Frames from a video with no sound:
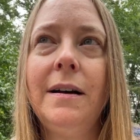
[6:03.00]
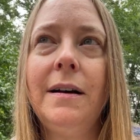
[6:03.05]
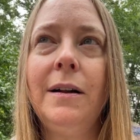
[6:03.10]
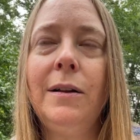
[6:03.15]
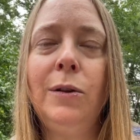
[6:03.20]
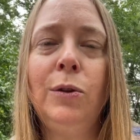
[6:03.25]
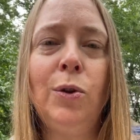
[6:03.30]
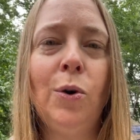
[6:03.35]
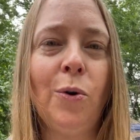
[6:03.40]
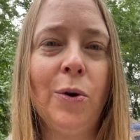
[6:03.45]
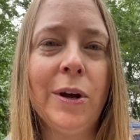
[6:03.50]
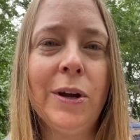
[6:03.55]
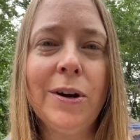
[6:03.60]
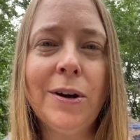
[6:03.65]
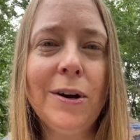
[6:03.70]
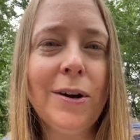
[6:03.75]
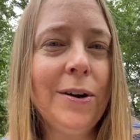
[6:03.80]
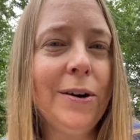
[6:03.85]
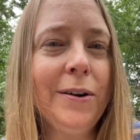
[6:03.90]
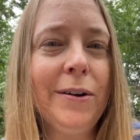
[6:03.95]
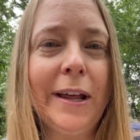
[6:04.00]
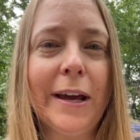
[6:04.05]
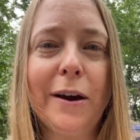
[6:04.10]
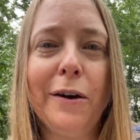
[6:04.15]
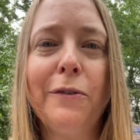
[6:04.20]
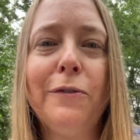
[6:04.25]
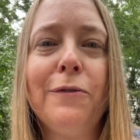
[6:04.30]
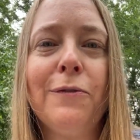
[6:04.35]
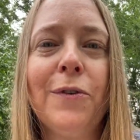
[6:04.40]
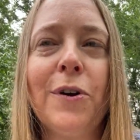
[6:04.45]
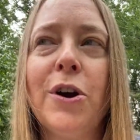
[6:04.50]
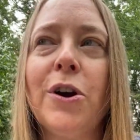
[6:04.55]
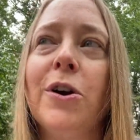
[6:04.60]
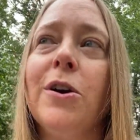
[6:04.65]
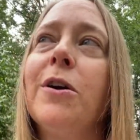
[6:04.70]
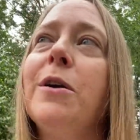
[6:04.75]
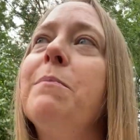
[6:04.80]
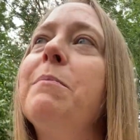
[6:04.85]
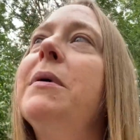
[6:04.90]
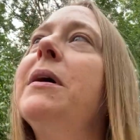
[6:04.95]
lawyer, like a
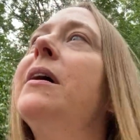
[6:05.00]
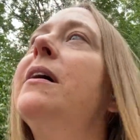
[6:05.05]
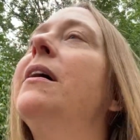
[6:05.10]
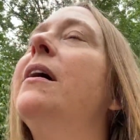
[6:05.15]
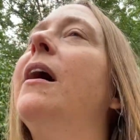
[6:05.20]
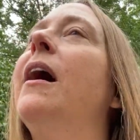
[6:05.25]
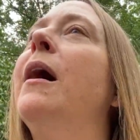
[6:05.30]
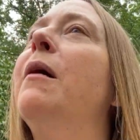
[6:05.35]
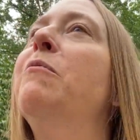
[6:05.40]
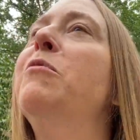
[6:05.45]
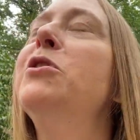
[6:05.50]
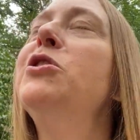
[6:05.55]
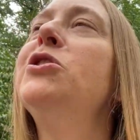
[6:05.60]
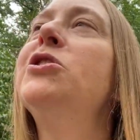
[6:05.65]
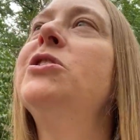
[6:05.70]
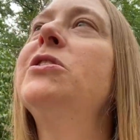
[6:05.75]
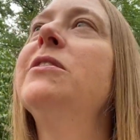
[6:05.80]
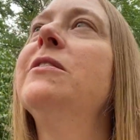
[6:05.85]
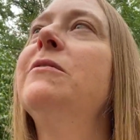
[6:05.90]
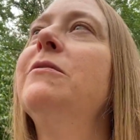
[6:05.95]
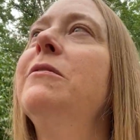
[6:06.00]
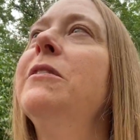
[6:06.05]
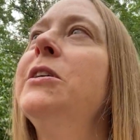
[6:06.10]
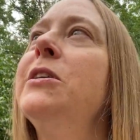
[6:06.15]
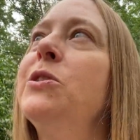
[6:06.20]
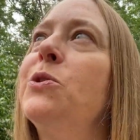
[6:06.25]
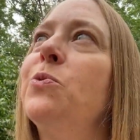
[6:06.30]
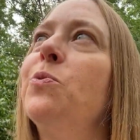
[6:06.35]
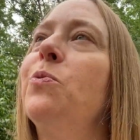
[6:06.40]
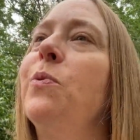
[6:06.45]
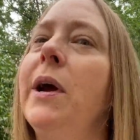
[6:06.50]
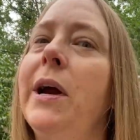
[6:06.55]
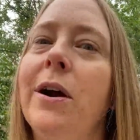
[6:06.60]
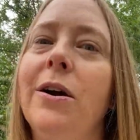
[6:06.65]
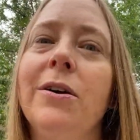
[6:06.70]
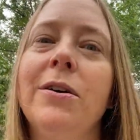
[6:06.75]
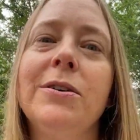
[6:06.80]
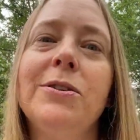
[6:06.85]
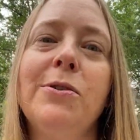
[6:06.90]
firm, which is rare.